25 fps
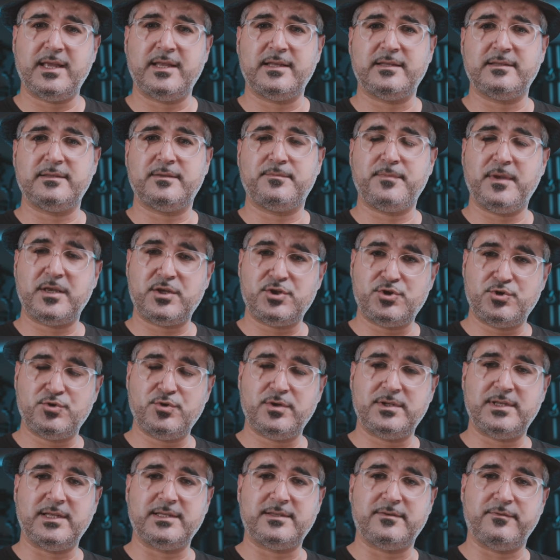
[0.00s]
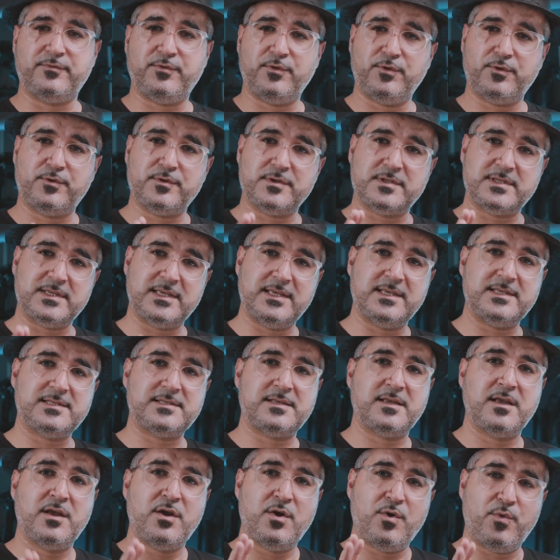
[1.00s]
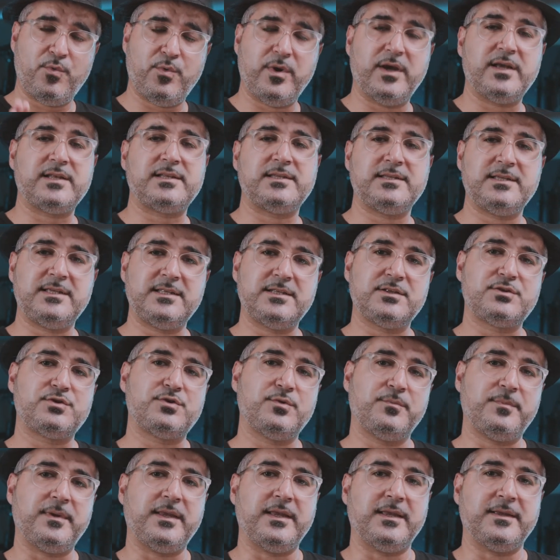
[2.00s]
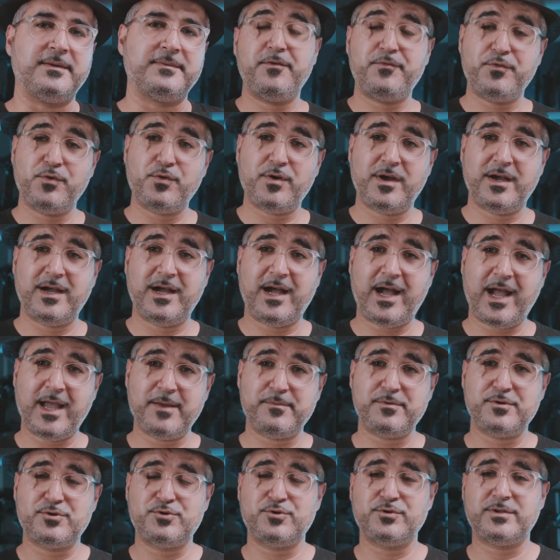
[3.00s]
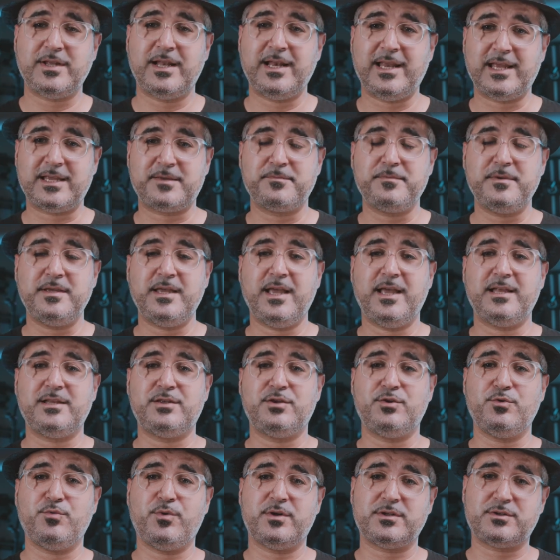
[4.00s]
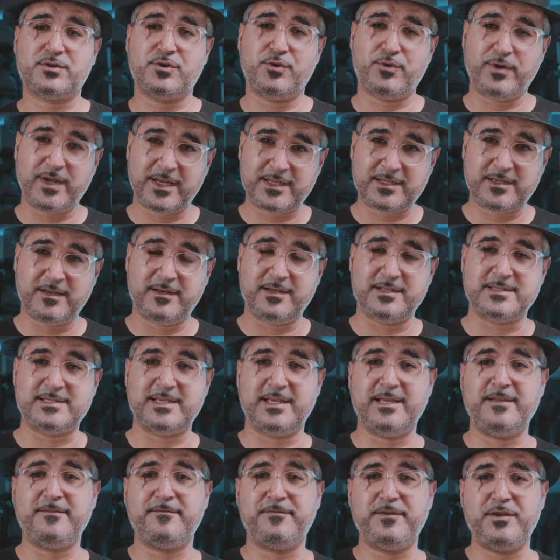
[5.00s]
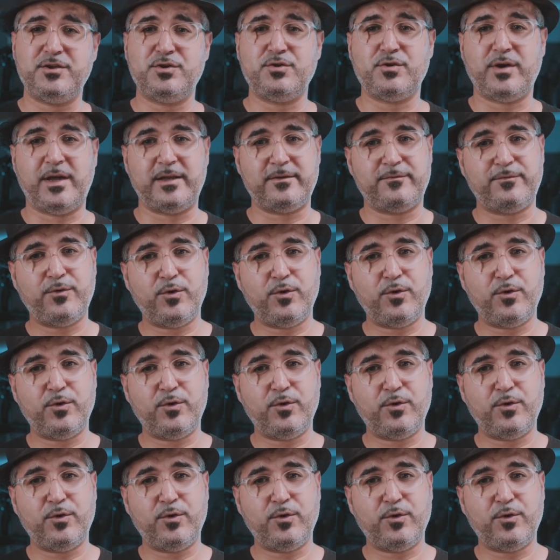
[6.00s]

and make sure that the focus is where it needed to be. If you are a hybrid shooter like me and you want correct colors in video and